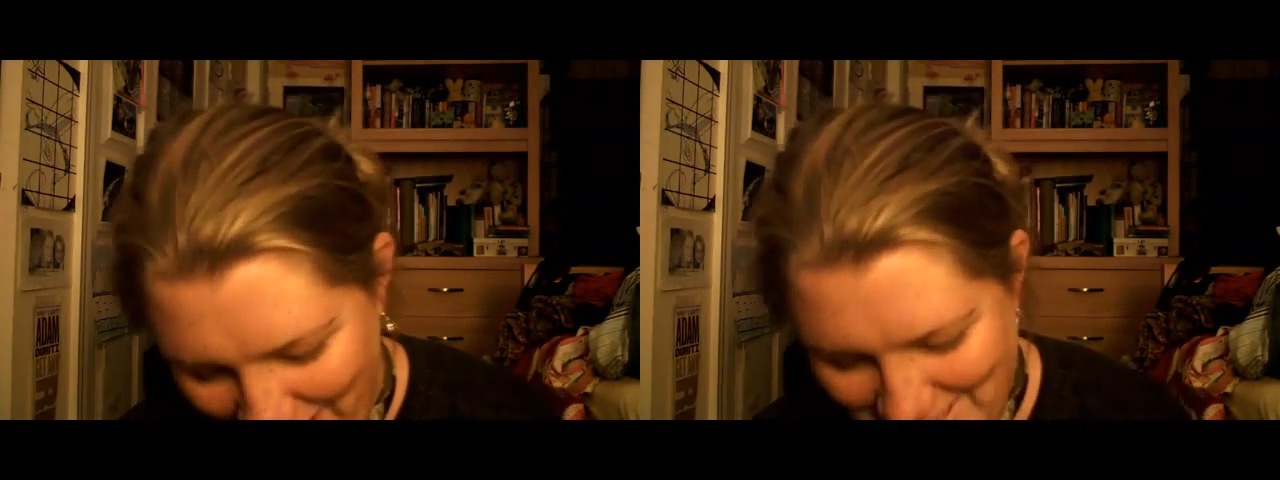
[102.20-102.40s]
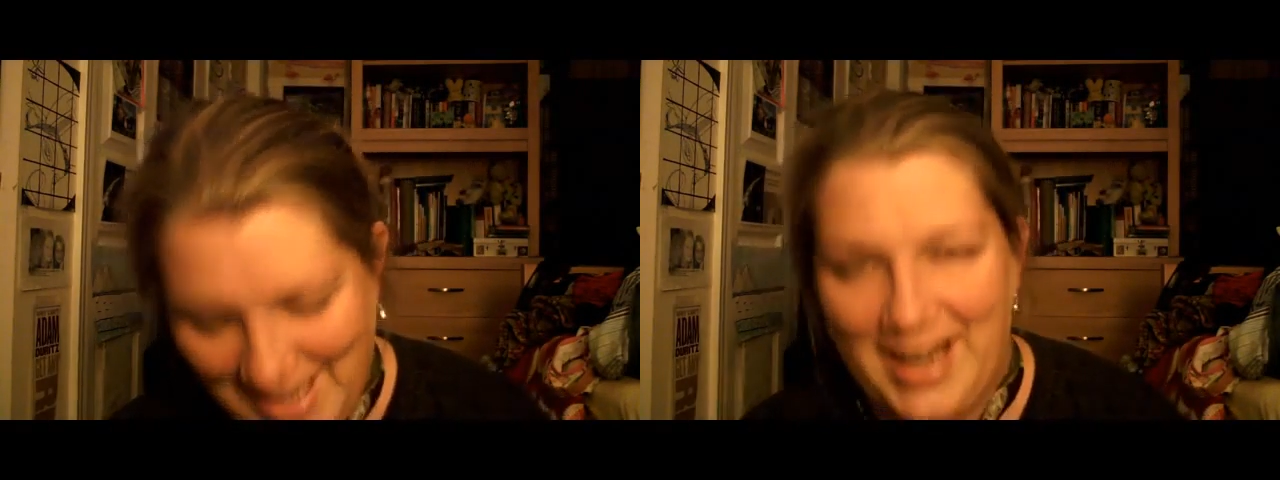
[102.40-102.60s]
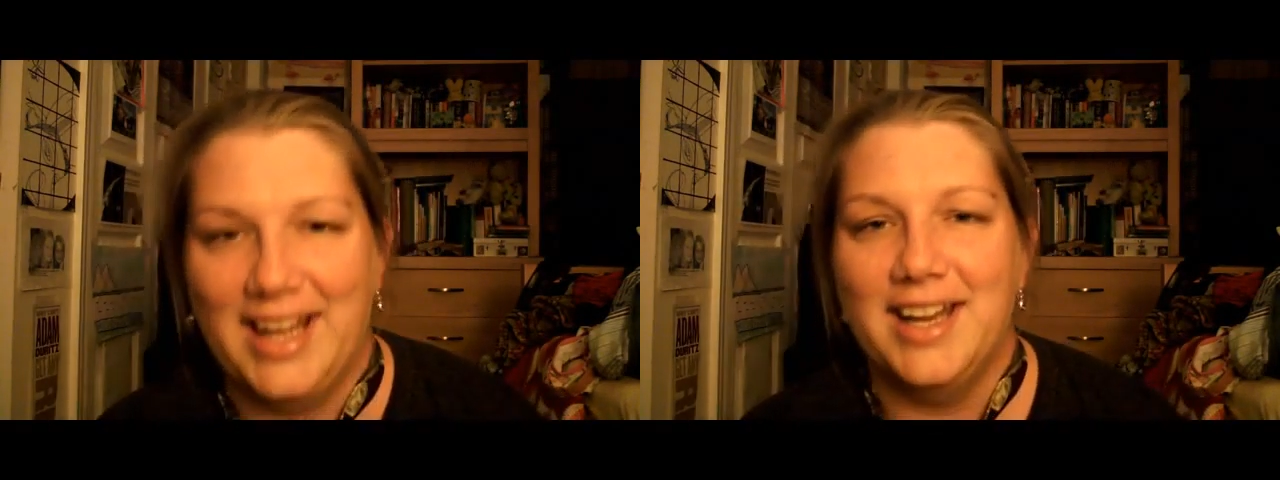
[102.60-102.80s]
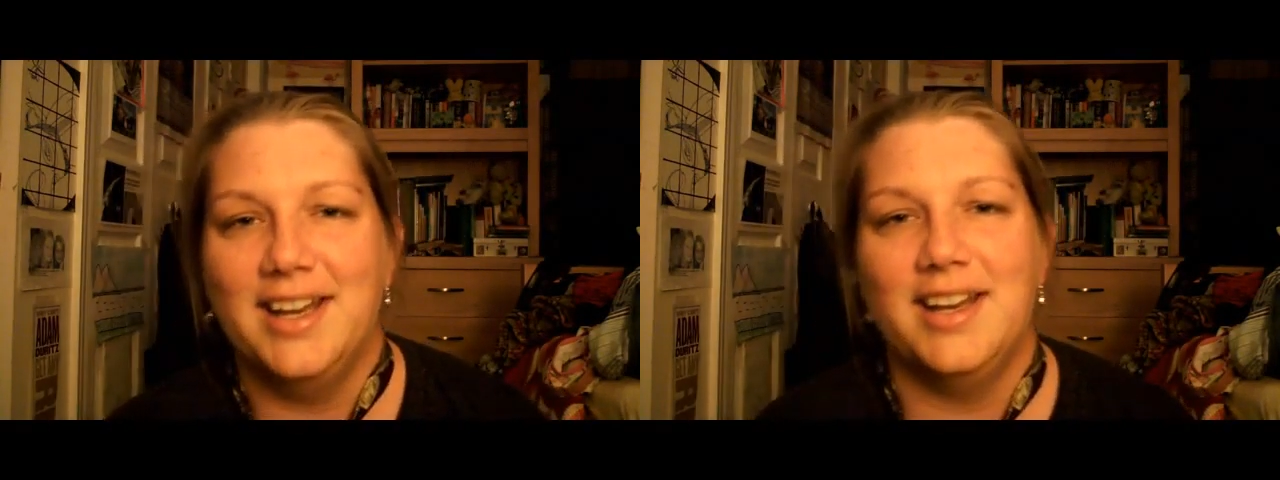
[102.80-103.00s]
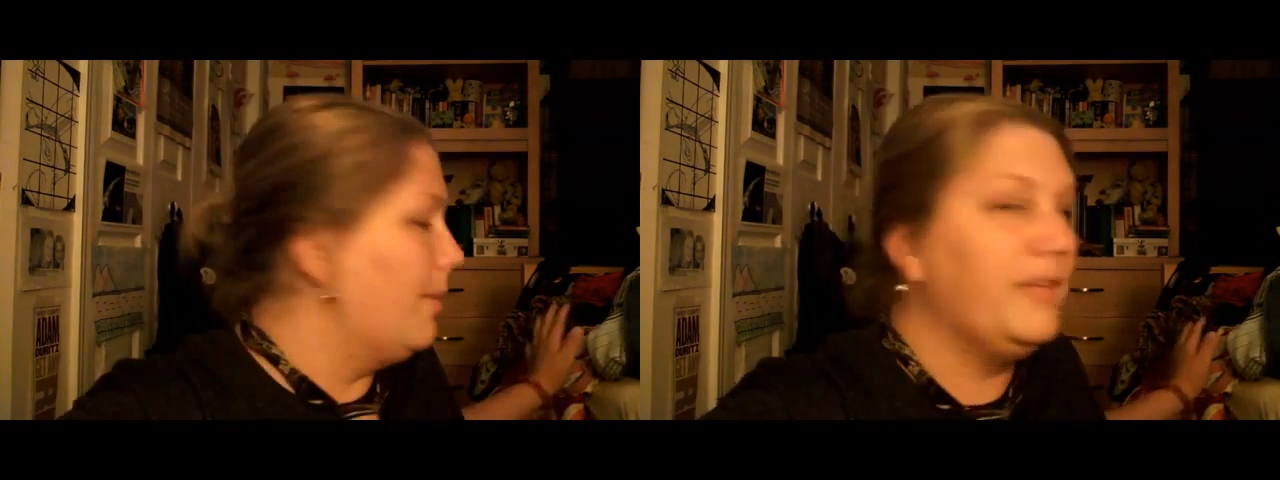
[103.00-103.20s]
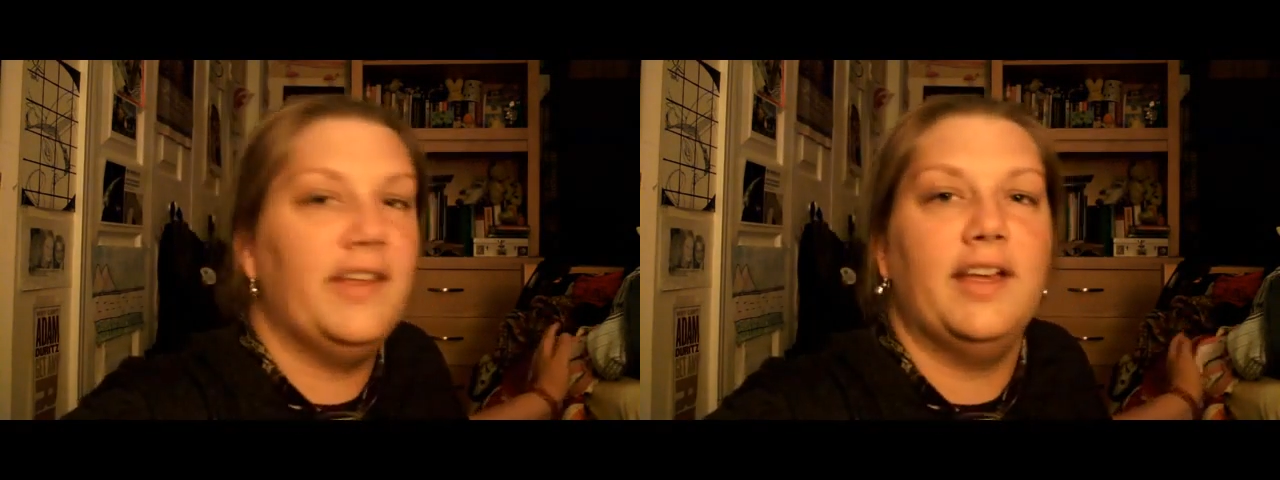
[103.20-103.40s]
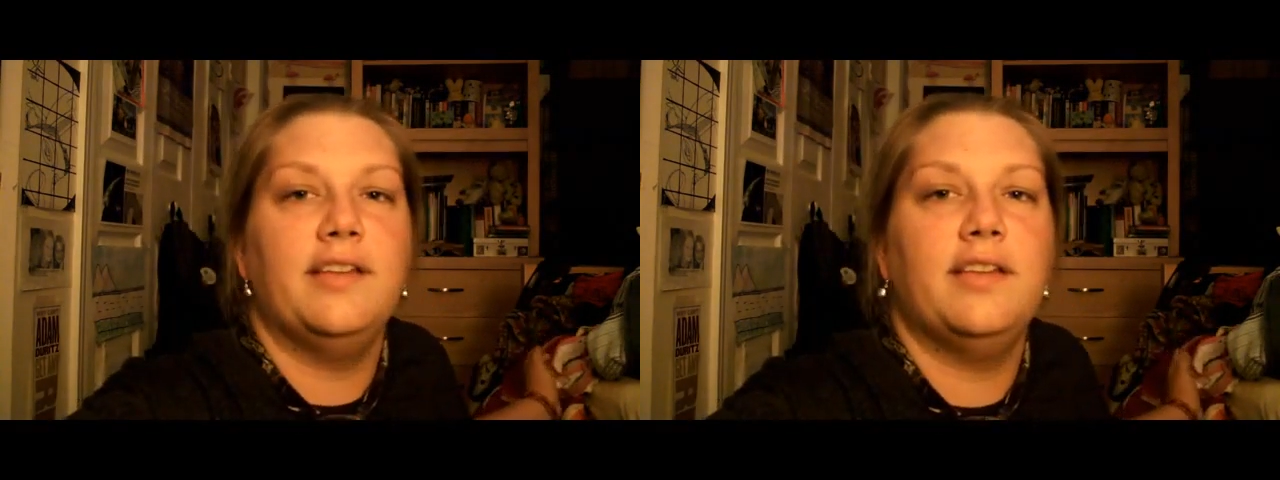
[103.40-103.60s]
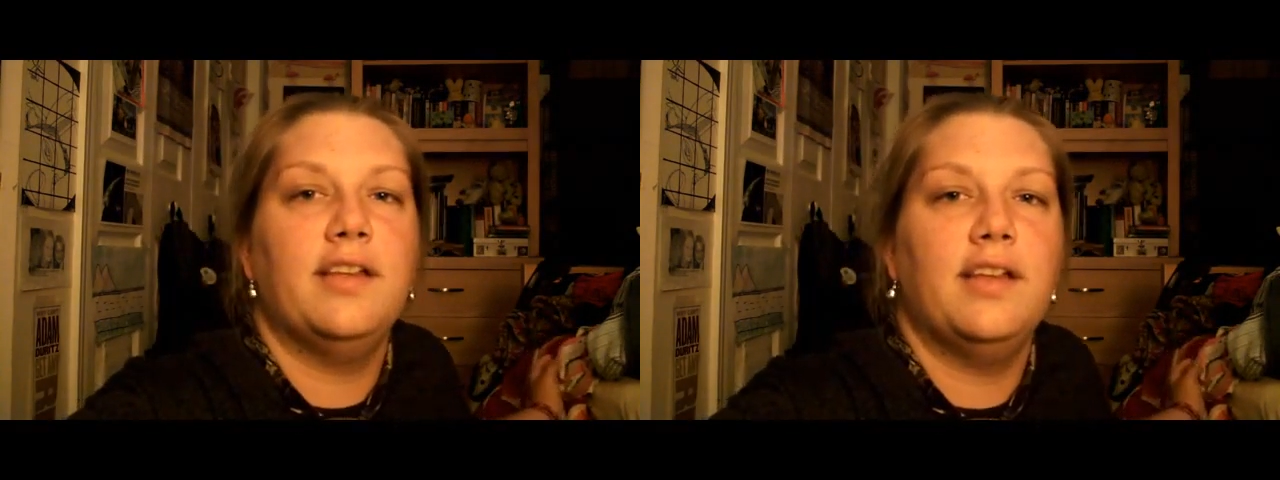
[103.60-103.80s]
Wait a second. How about this?
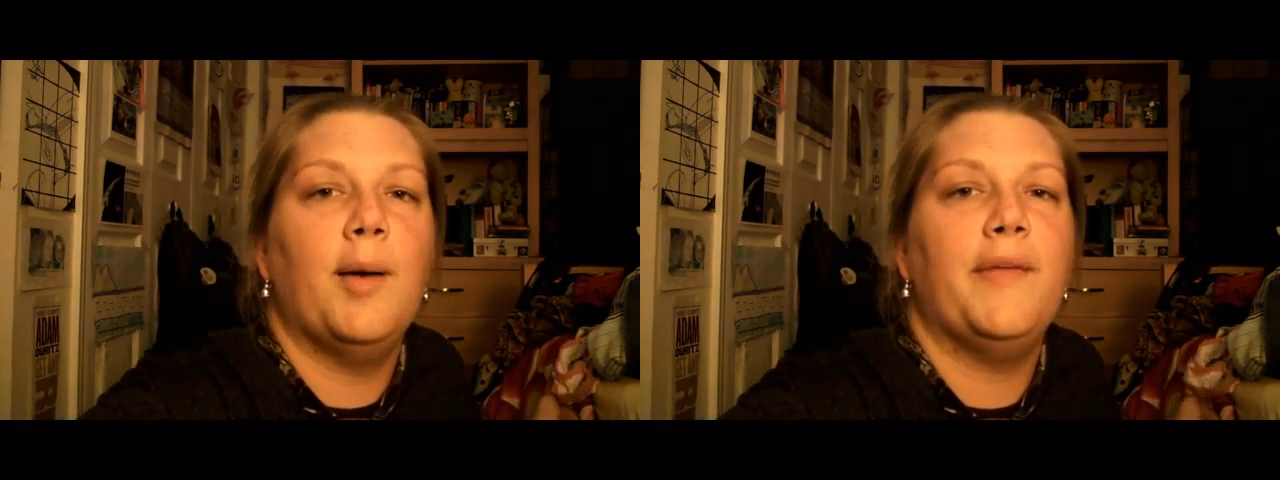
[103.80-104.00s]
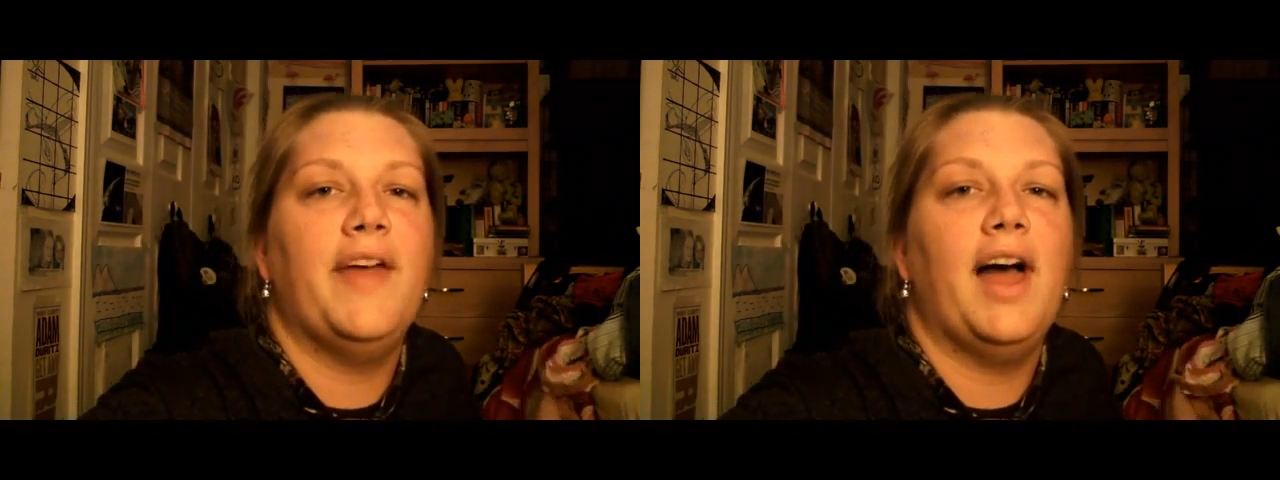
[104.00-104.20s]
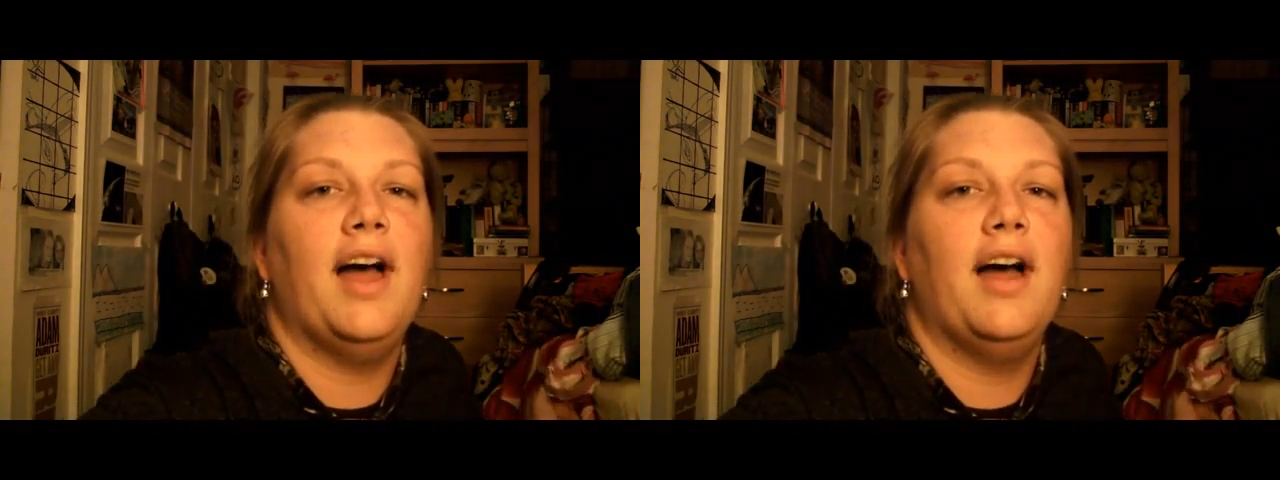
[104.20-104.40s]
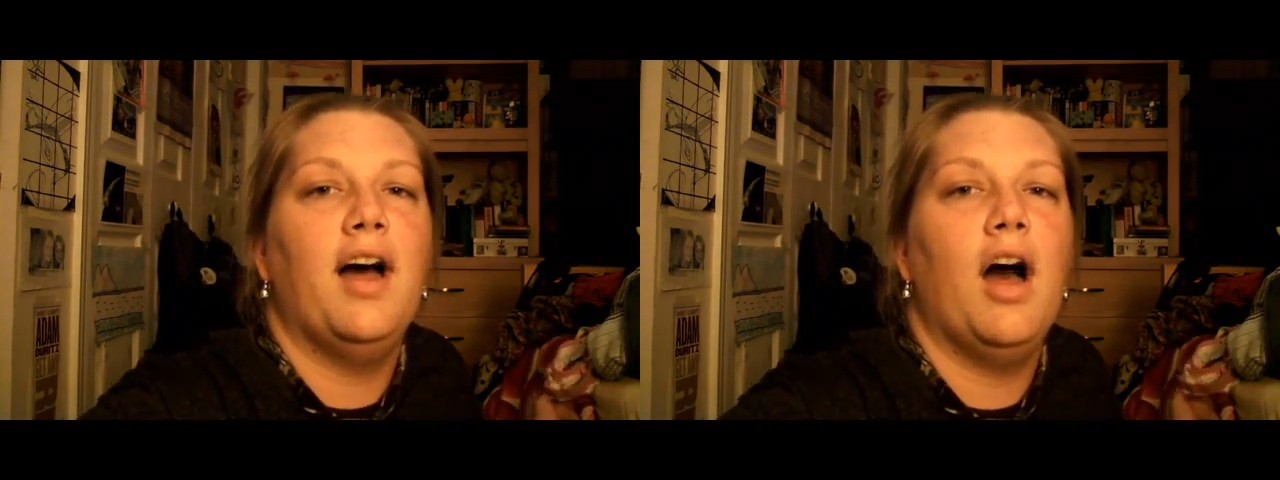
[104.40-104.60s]
How about that?